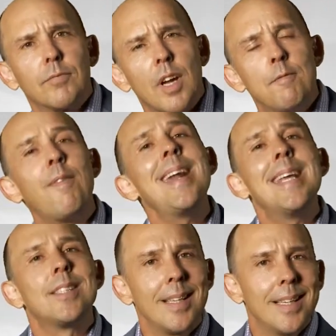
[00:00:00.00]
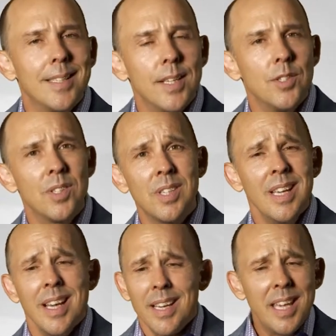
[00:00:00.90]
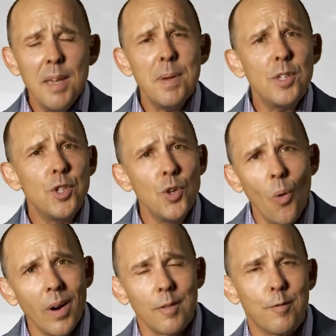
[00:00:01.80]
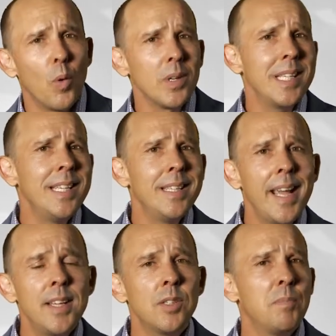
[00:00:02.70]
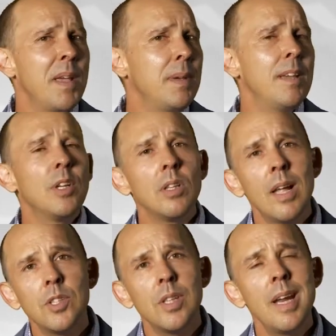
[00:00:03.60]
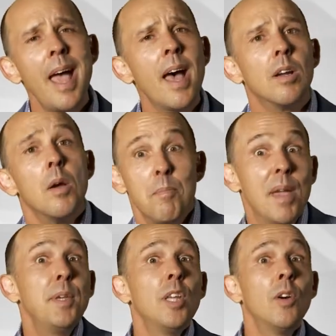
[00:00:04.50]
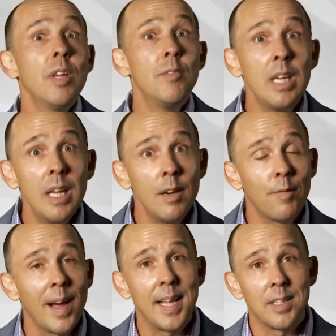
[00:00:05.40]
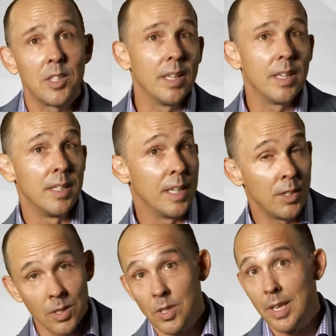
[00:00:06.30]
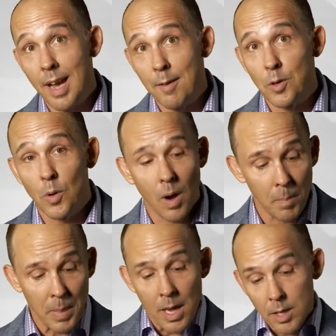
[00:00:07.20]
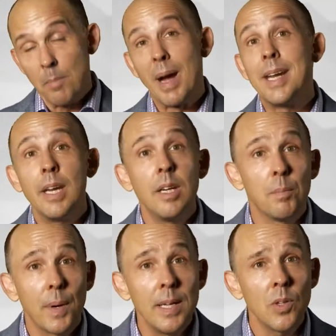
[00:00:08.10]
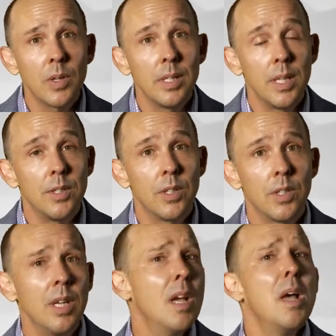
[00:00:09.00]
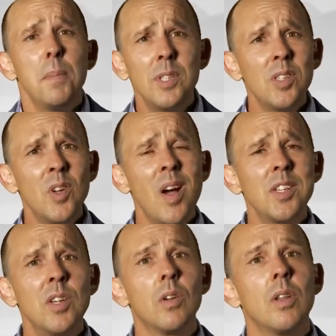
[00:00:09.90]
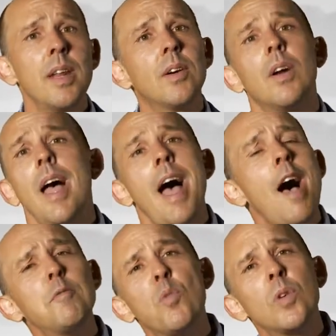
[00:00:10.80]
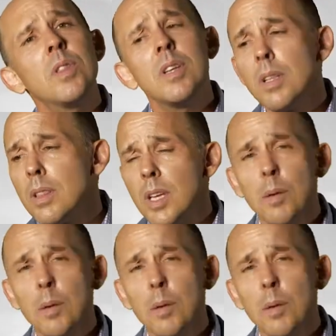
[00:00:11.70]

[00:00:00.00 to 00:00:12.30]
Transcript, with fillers: a financing contingency, keep it short, 14 days, maybe even less than that. Maybe you don't even need a financing contingency after all. You might need an appraisal contingency, but just talk to your lender, have them order the, the